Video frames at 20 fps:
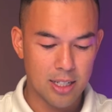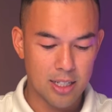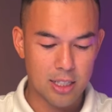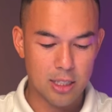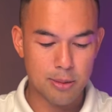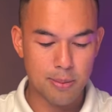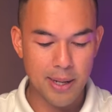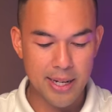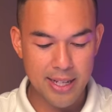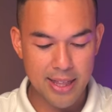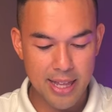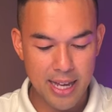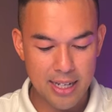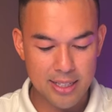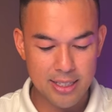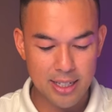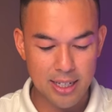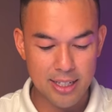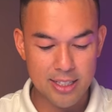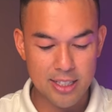You spend a
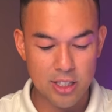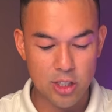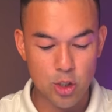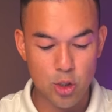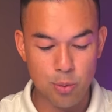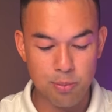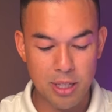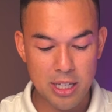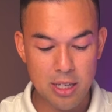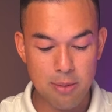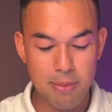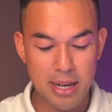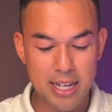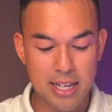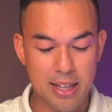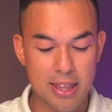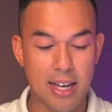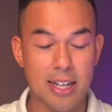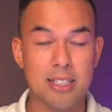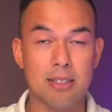thousand, let's assume that you make
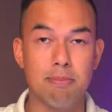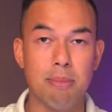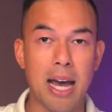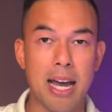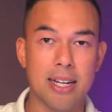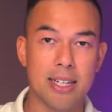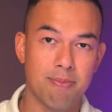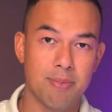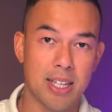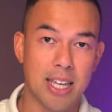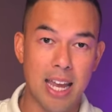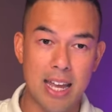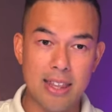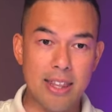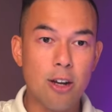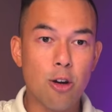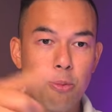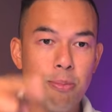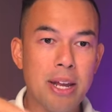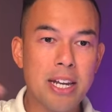a thousand back. Okay, and
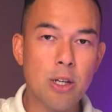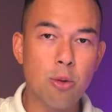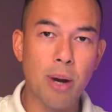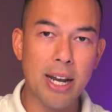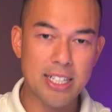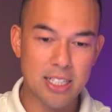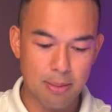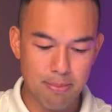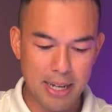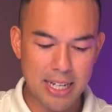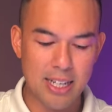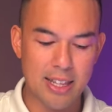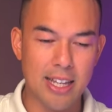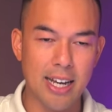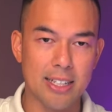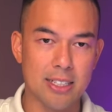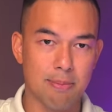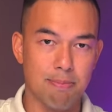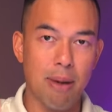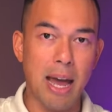there are many ways to make a
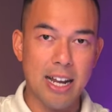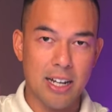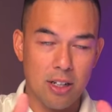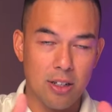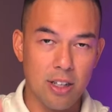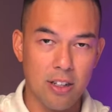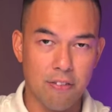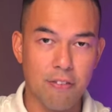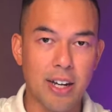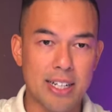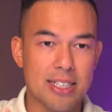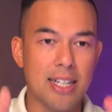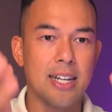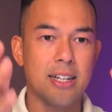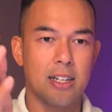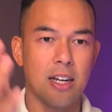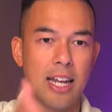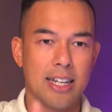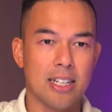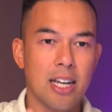thousand back on the front
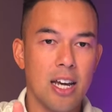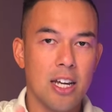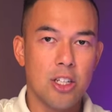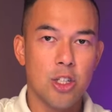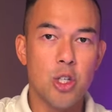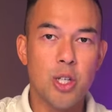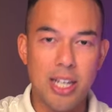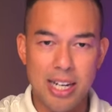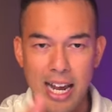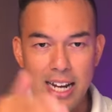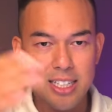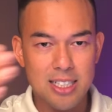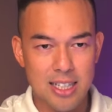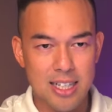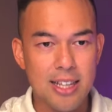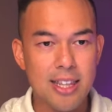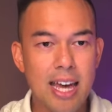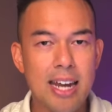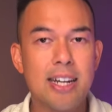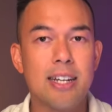end. Like you can
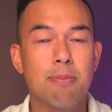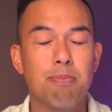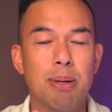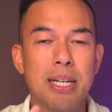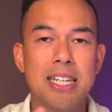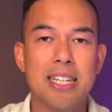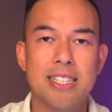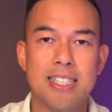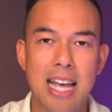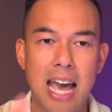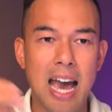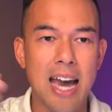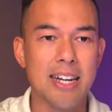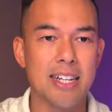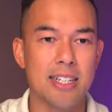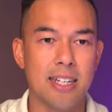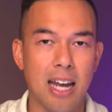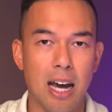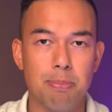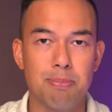actually then begin to add
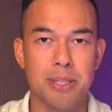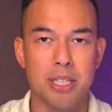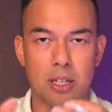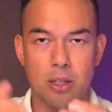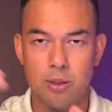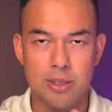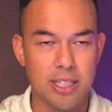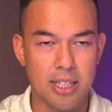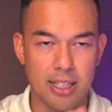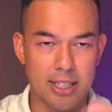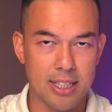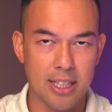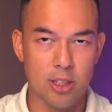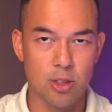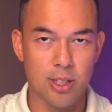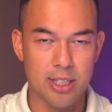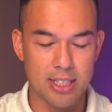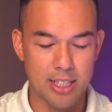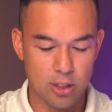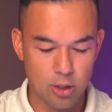in upsells and
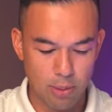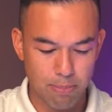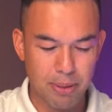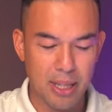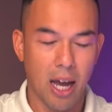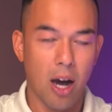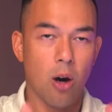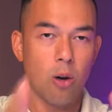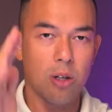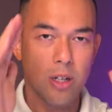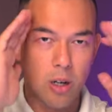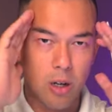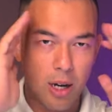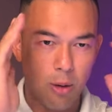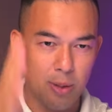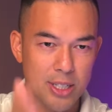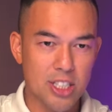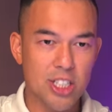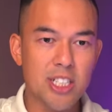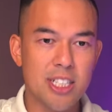etc. etc. But the whole goal, I
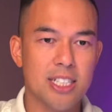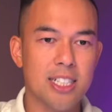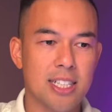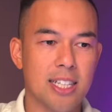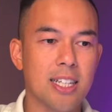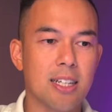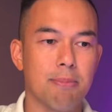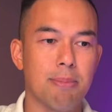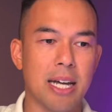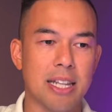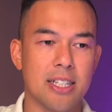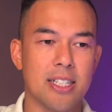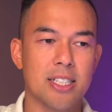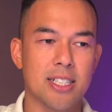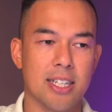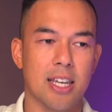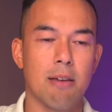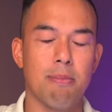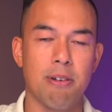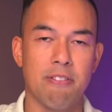want you to just think about this
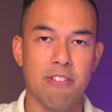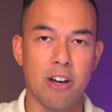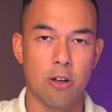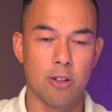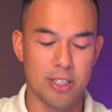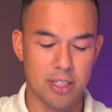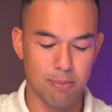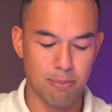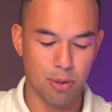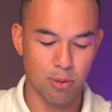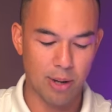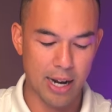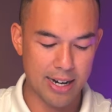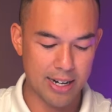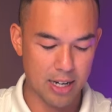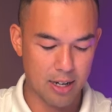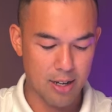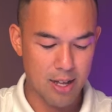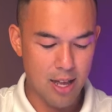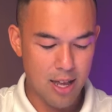to keep it very simple right
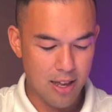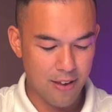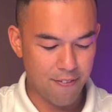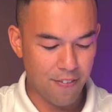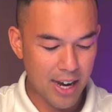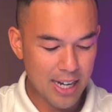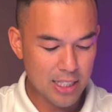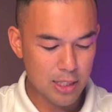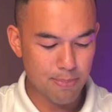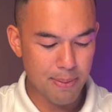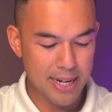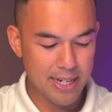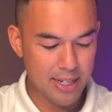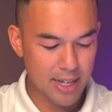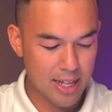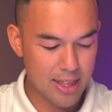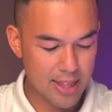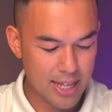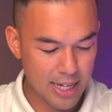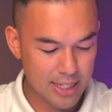now. If I spend
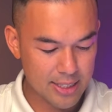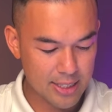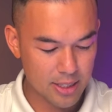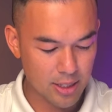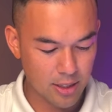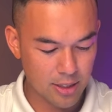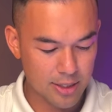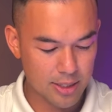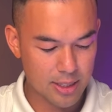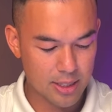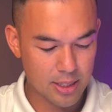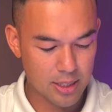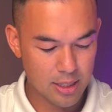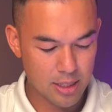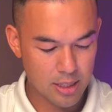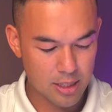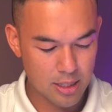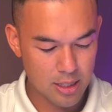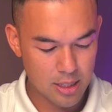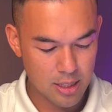a thousand dollars
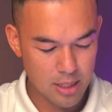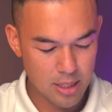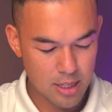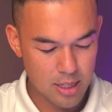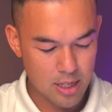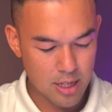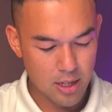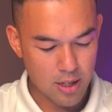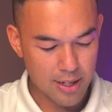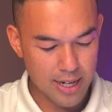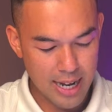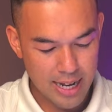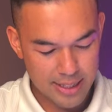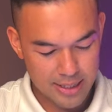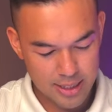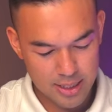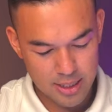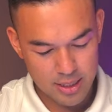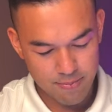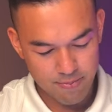on
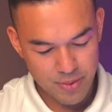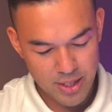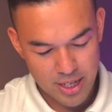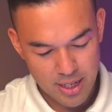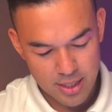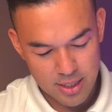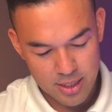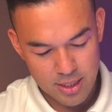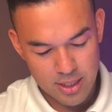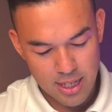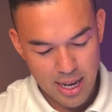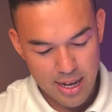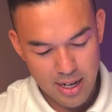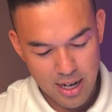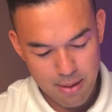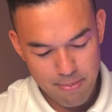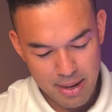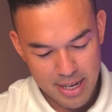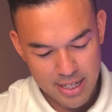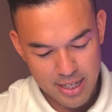ads and
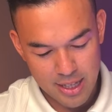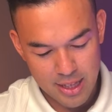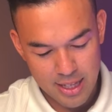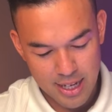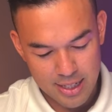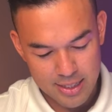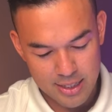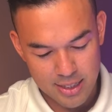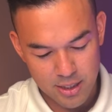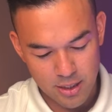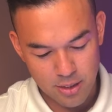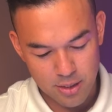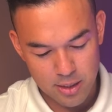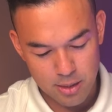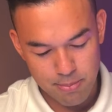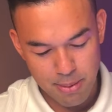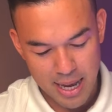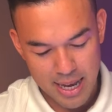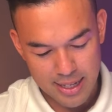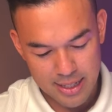I make a thousand
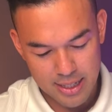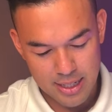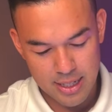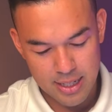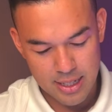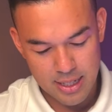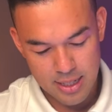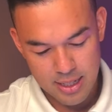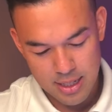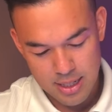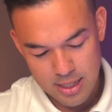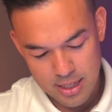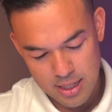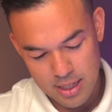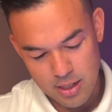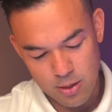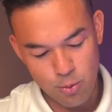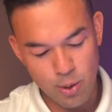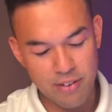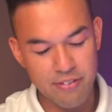dollars back
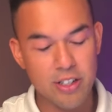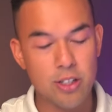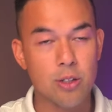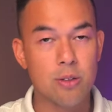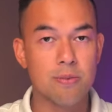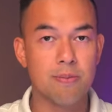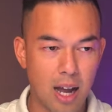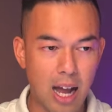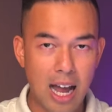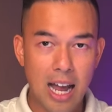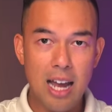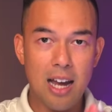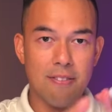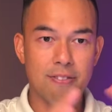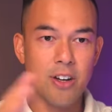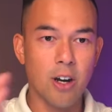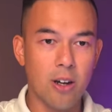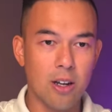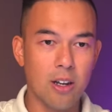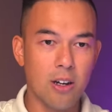in revenue, I
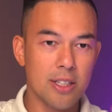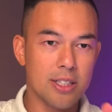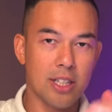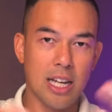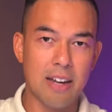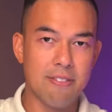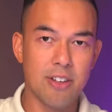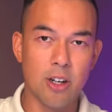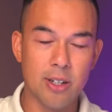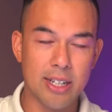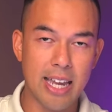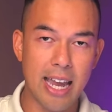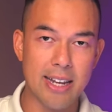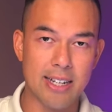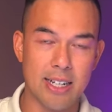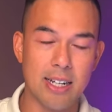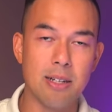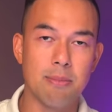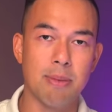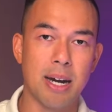have not lost, I have not
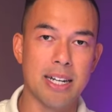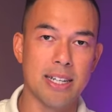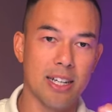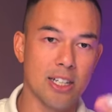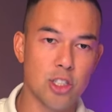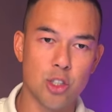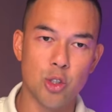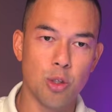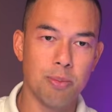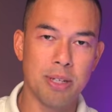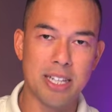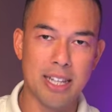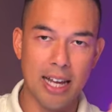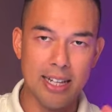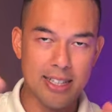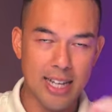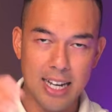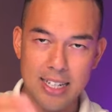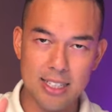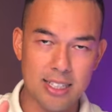gained any money, assuming
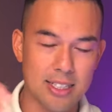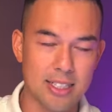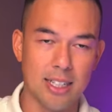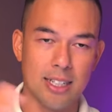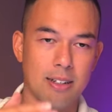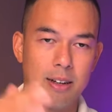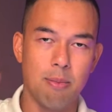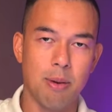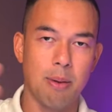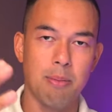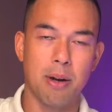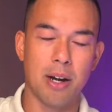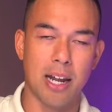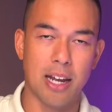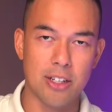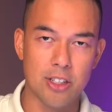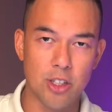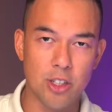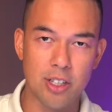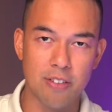that taxes and blah, blah,
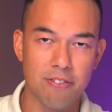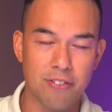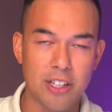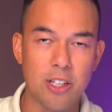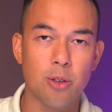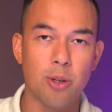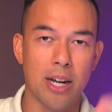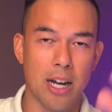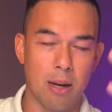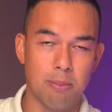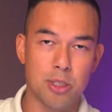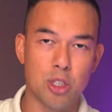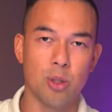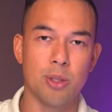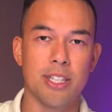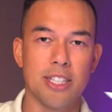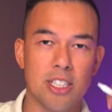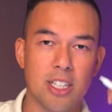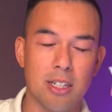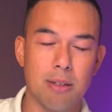blah, you can figure it out. I'm
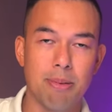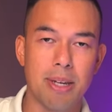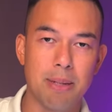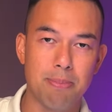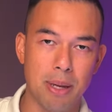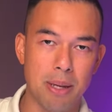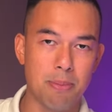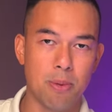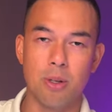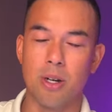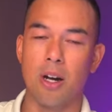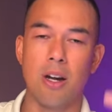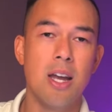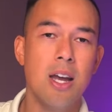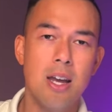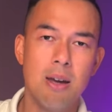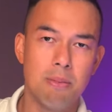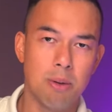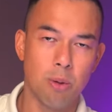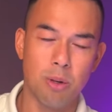sure there's going to be people going,
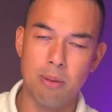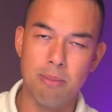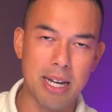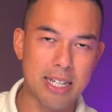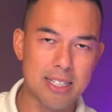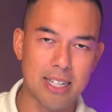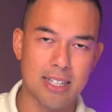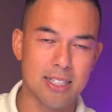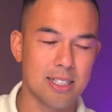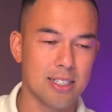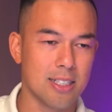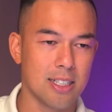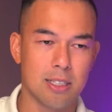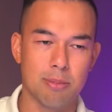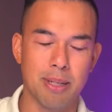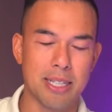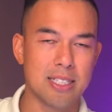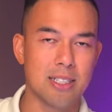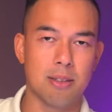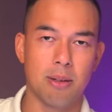but what about taxes,
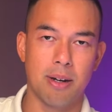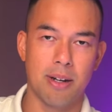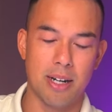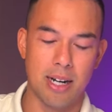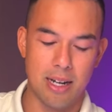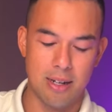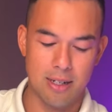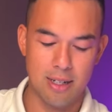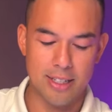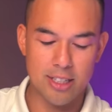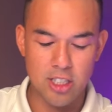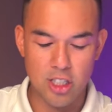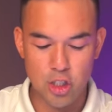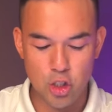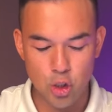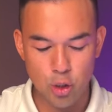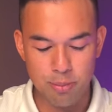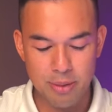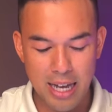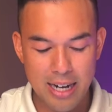expenses, blah, blah, blah. Let's
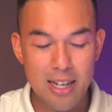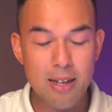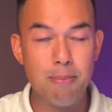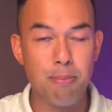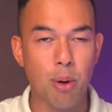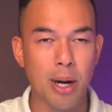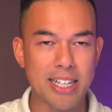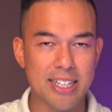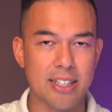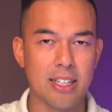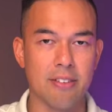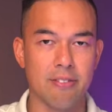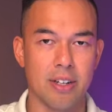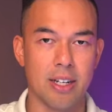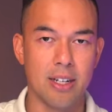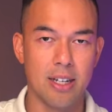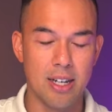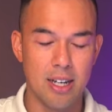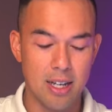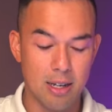assume that it breaks even.
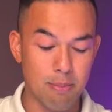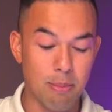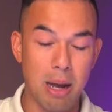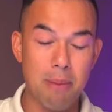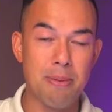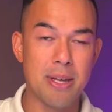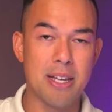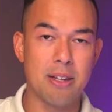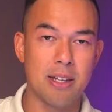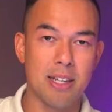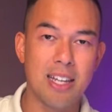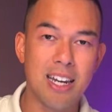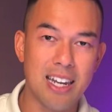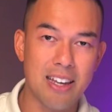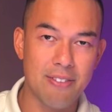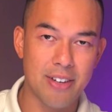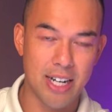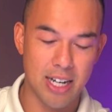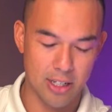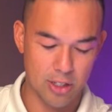It might be
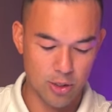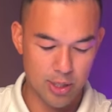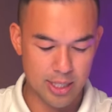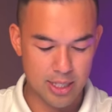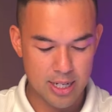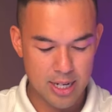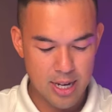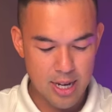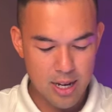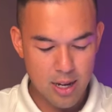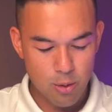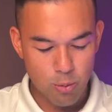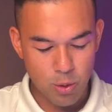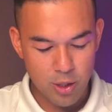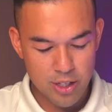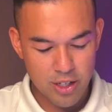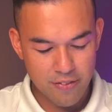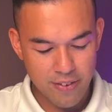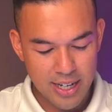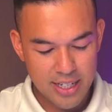1100.
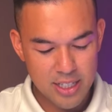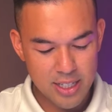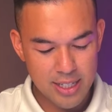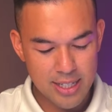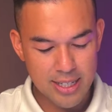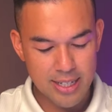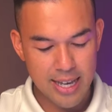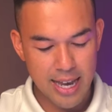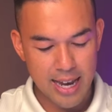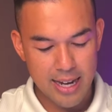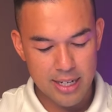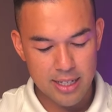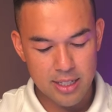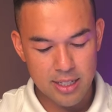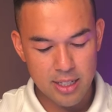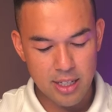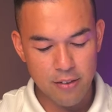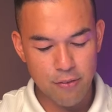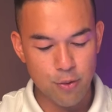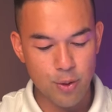What you've actually
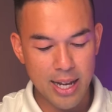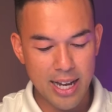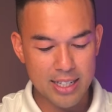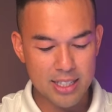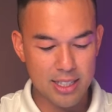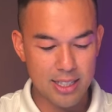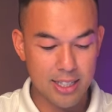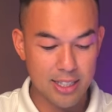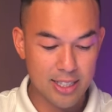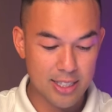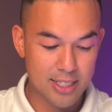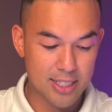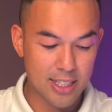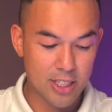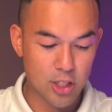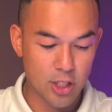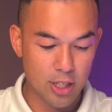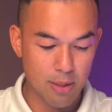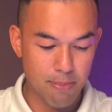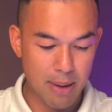gained, if we actually
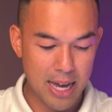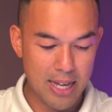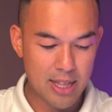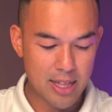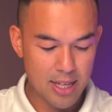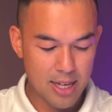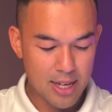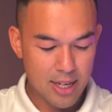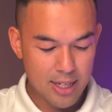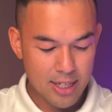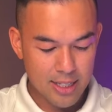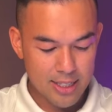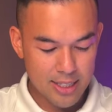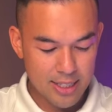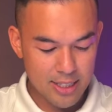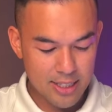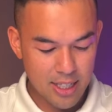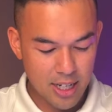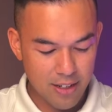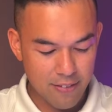stick to the math, is
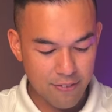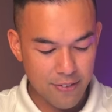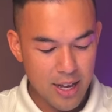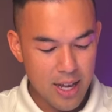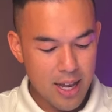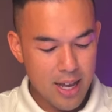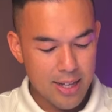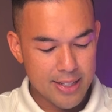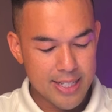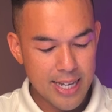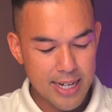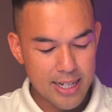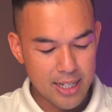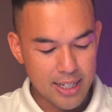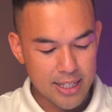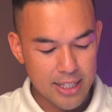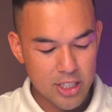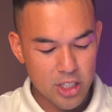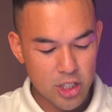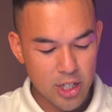instead of 10
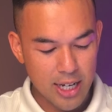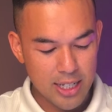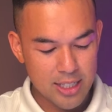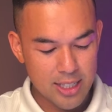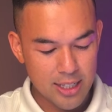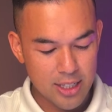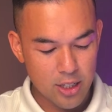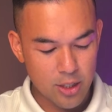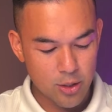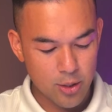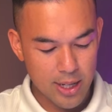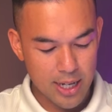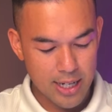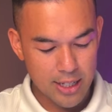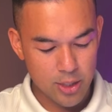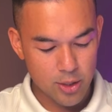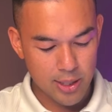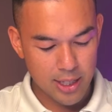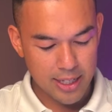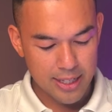leads, you actually go to
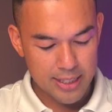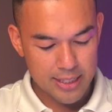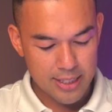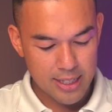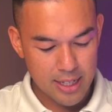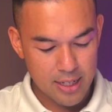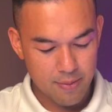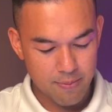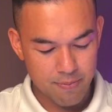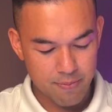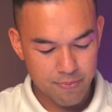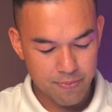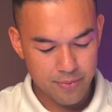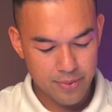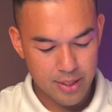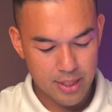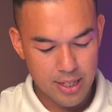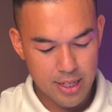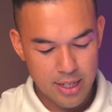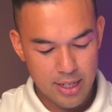100 leads now.
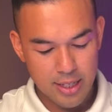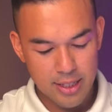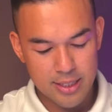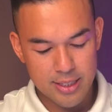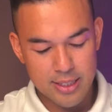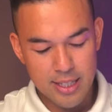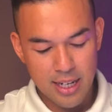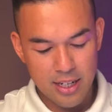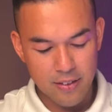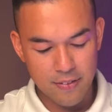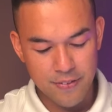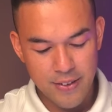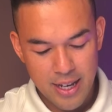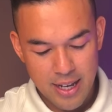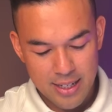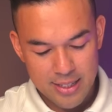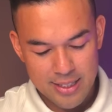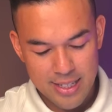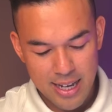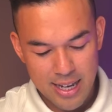Instead of
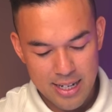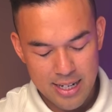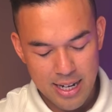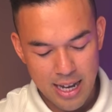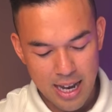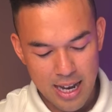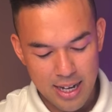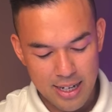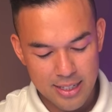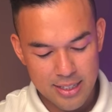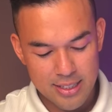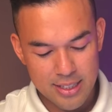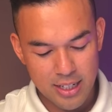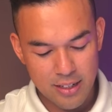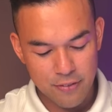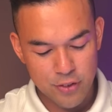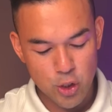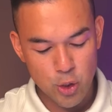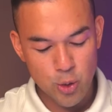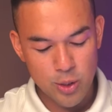10, uh, instead
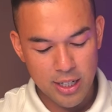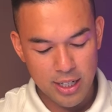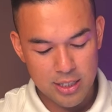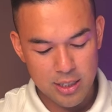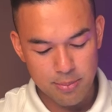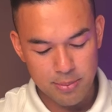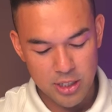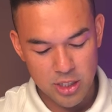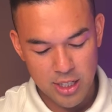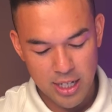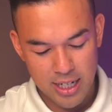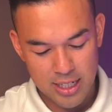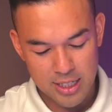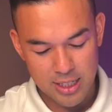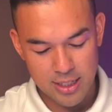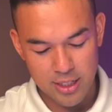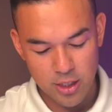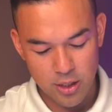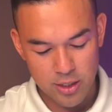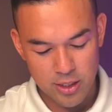of two customers, you
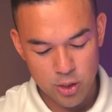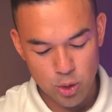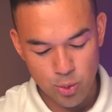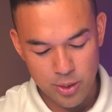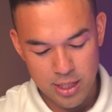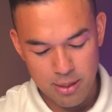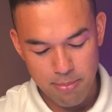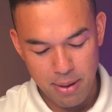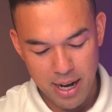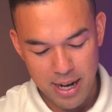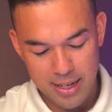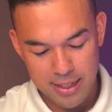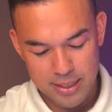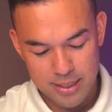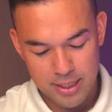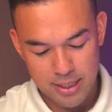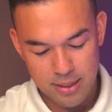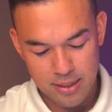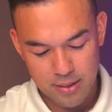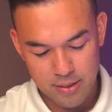actually go to 20
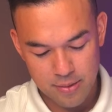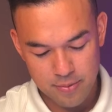buyers.